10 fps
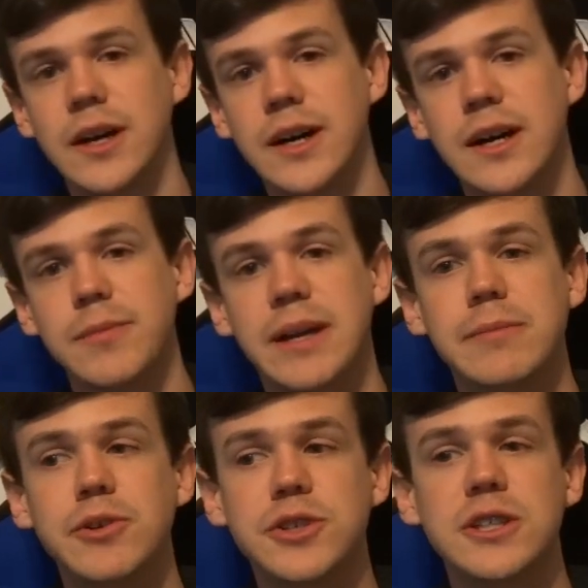um, and
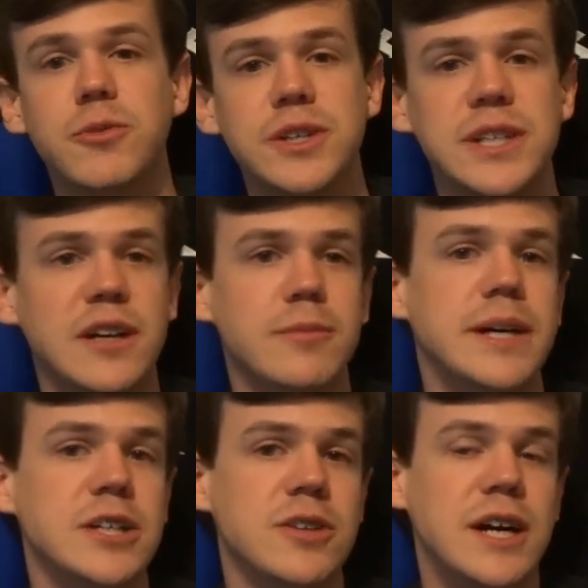I'm using the one
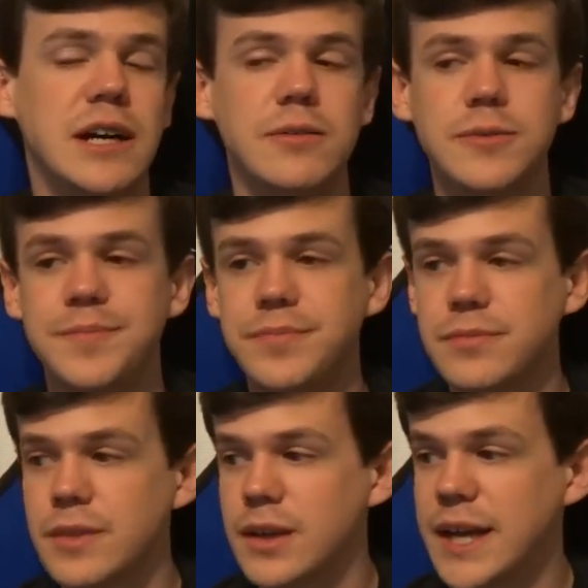terabyte drive
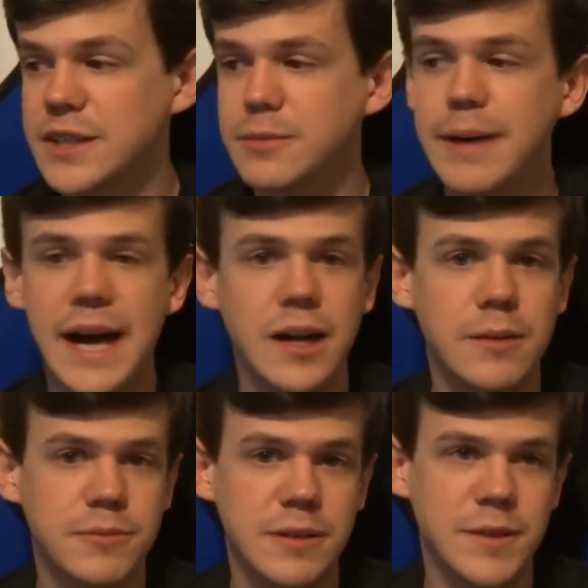as a
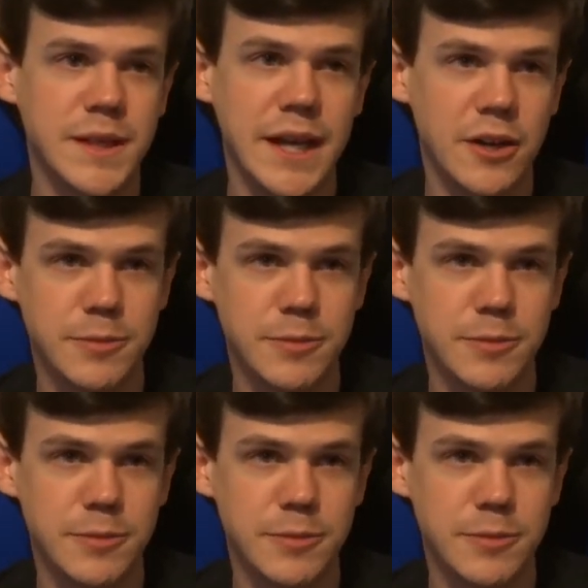backup for everything else.